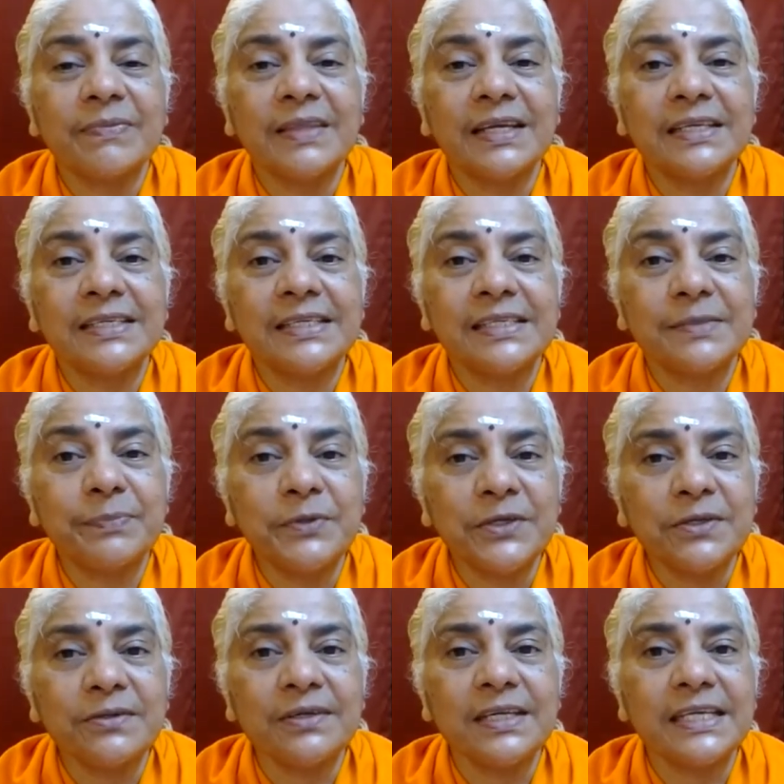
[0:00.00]
That is
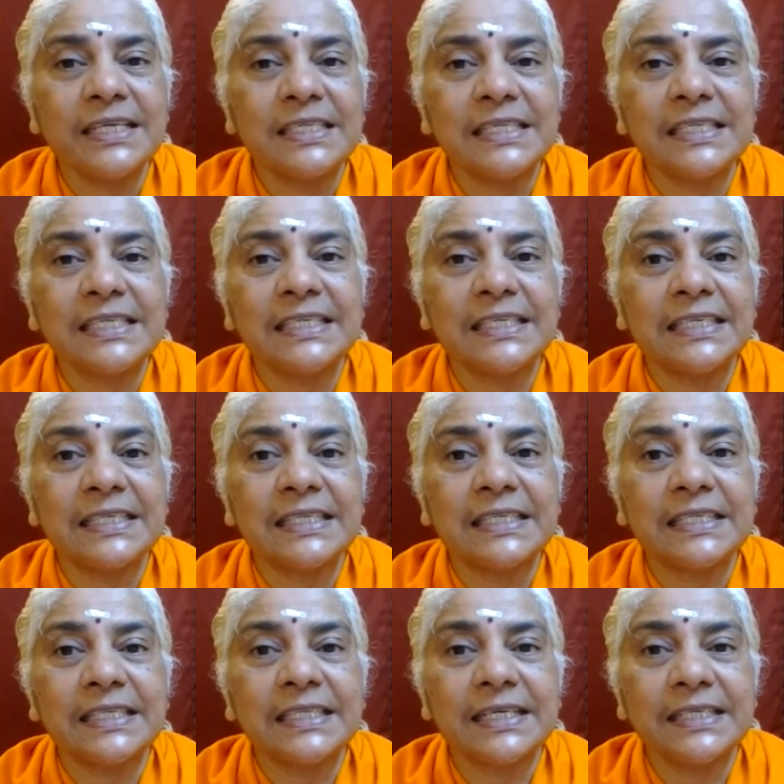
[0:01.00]
pure
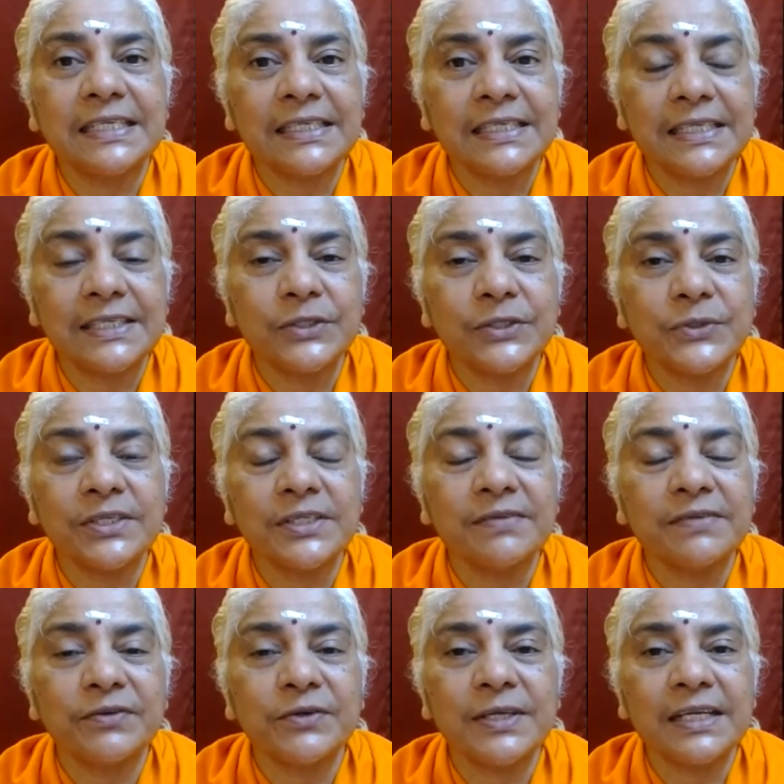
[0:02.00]
existence. That is the source
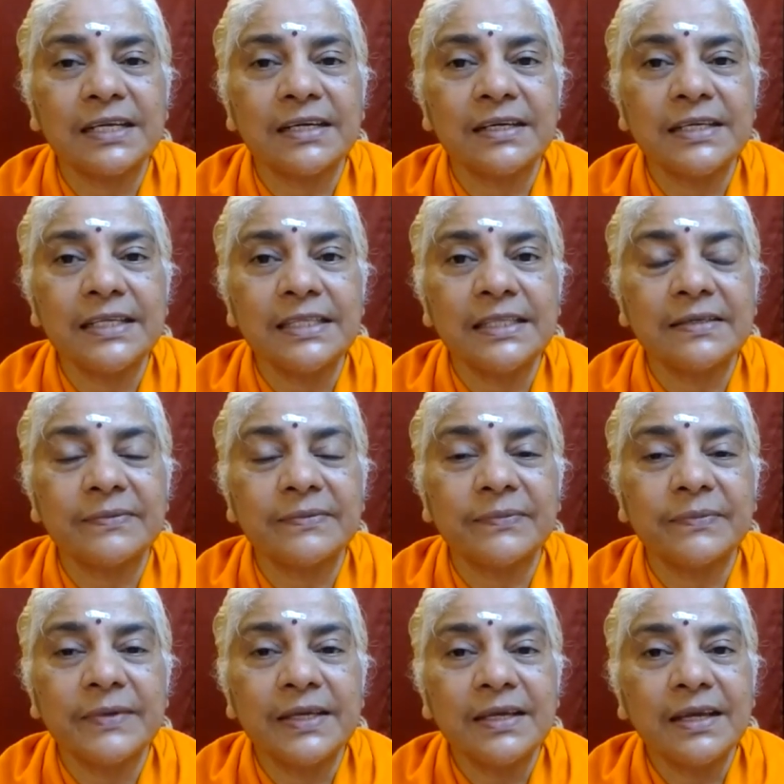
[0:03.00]
of all
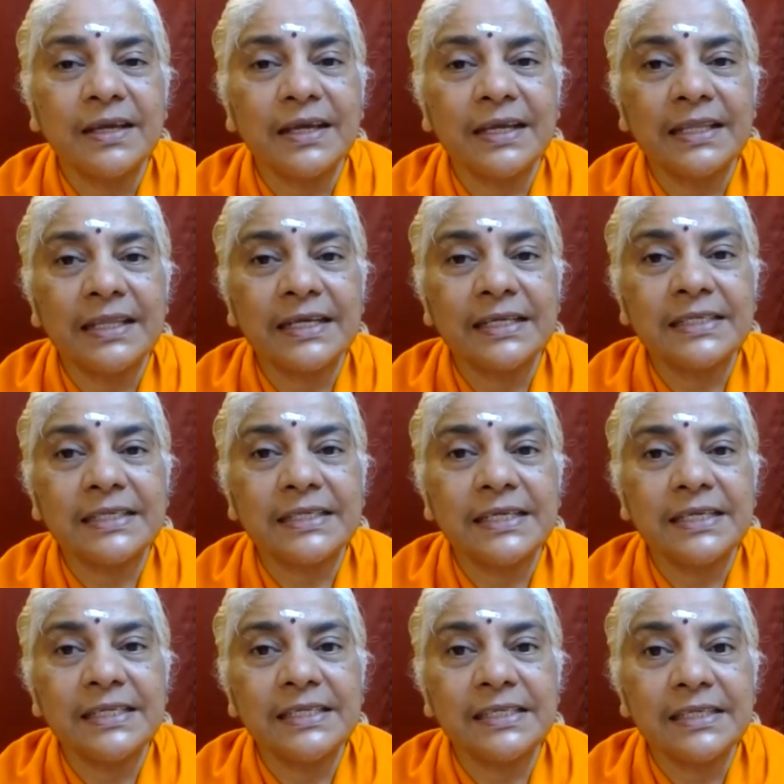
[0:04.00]
anandam. And that
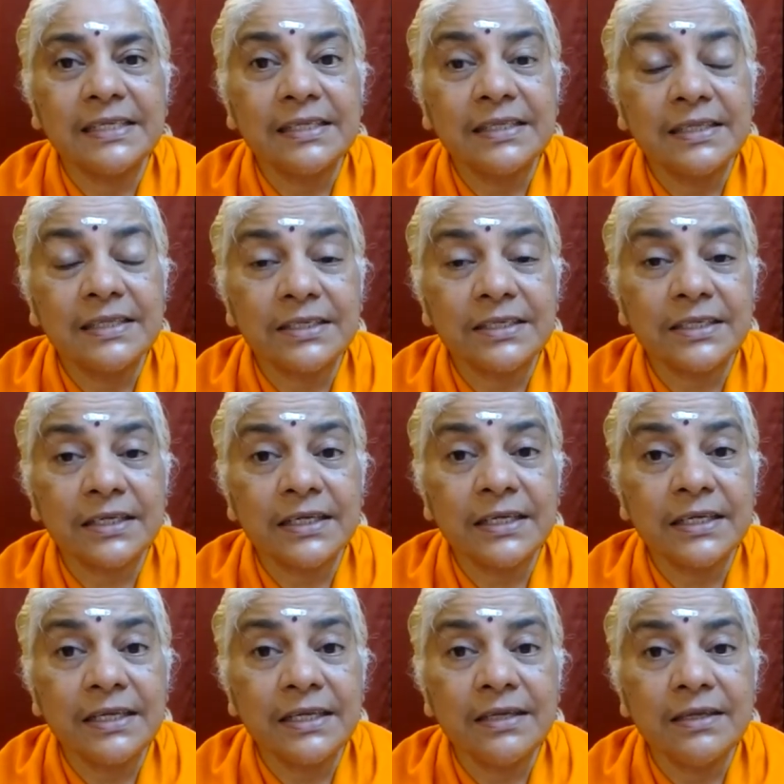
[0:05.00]
is the
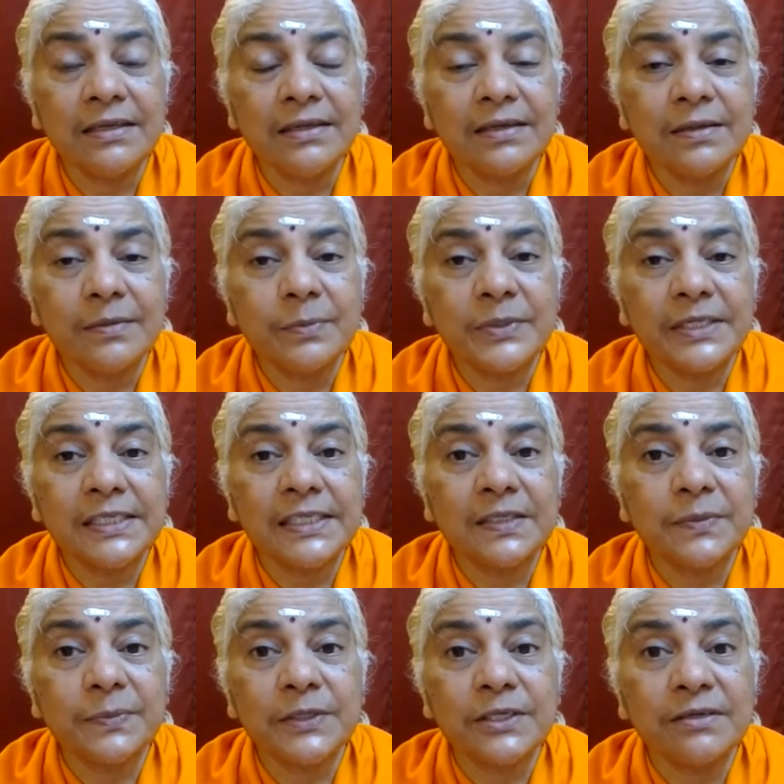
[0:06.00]
shining
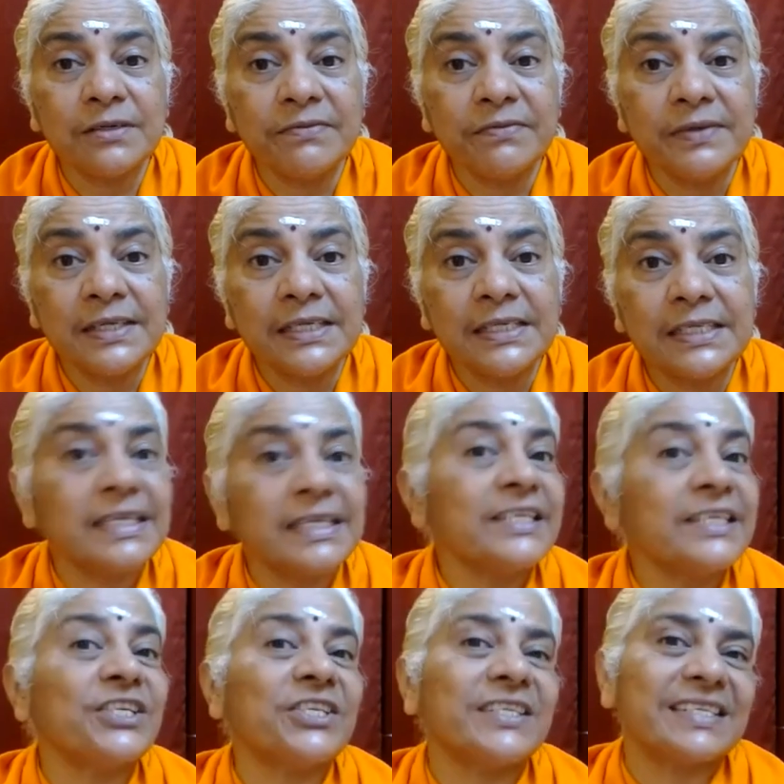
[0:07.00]
principle of
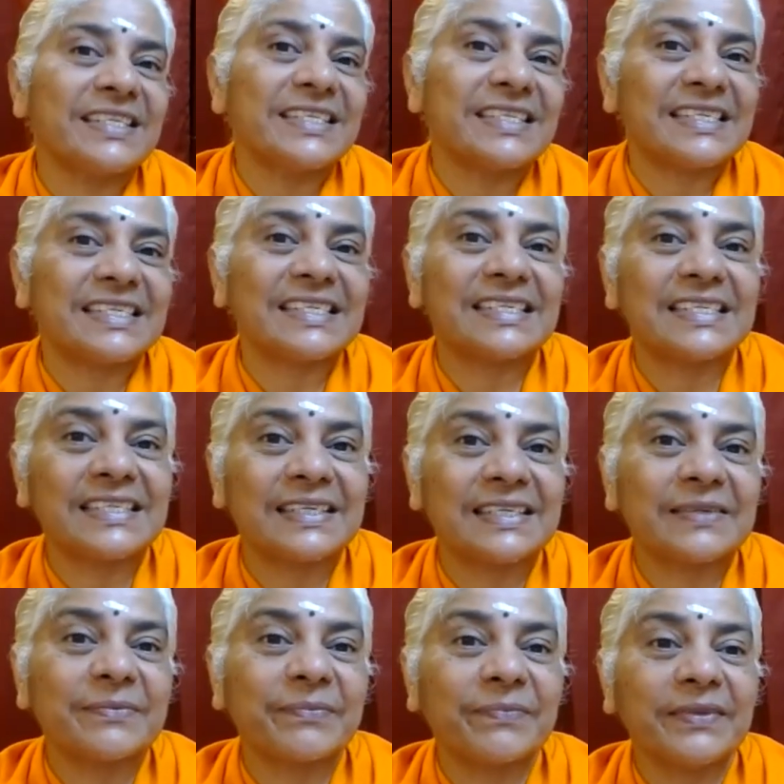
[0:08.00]

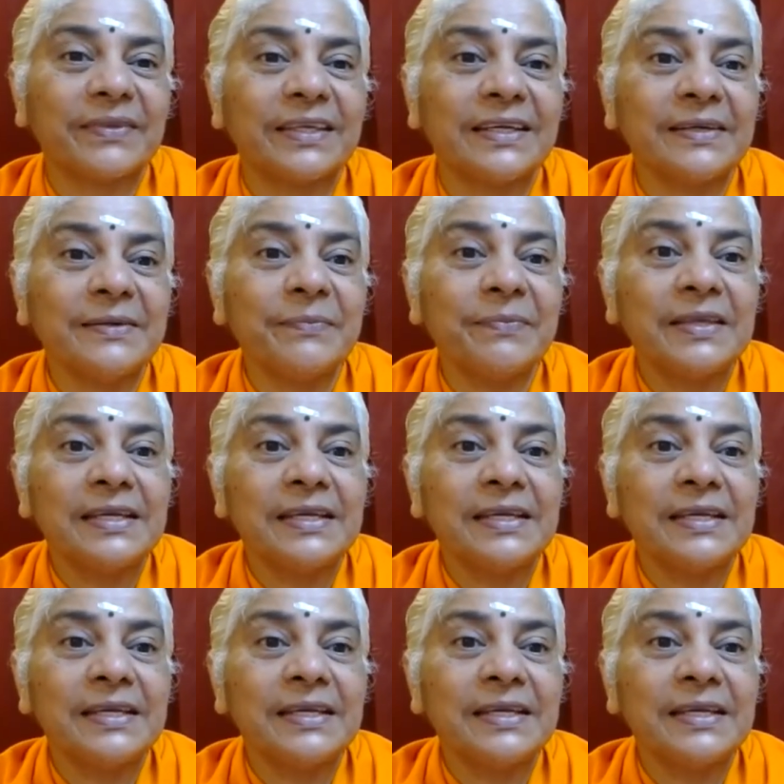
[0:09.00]
sentience. Yeah?